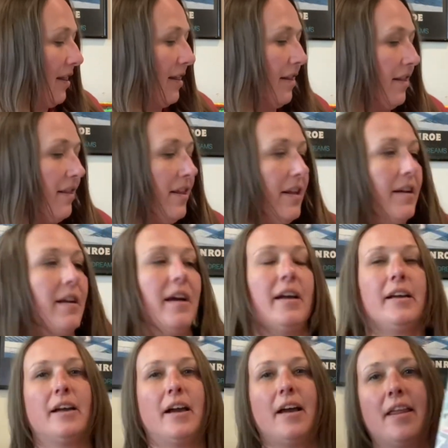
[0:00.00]
Then I
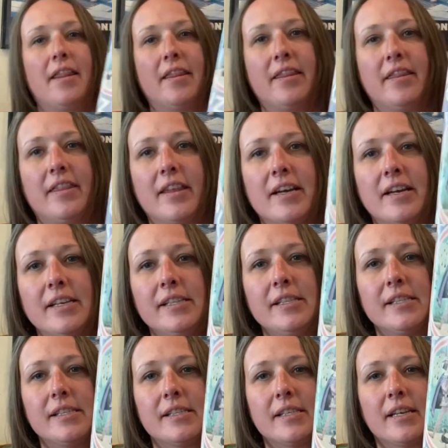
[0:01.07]
got
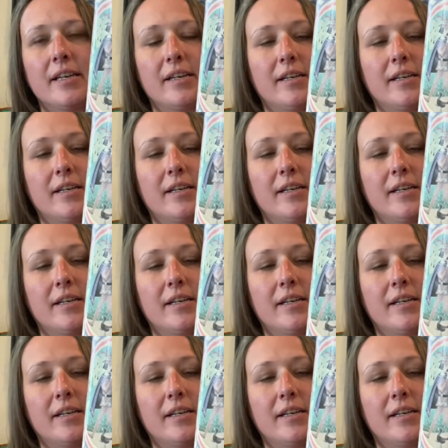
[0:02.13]
this,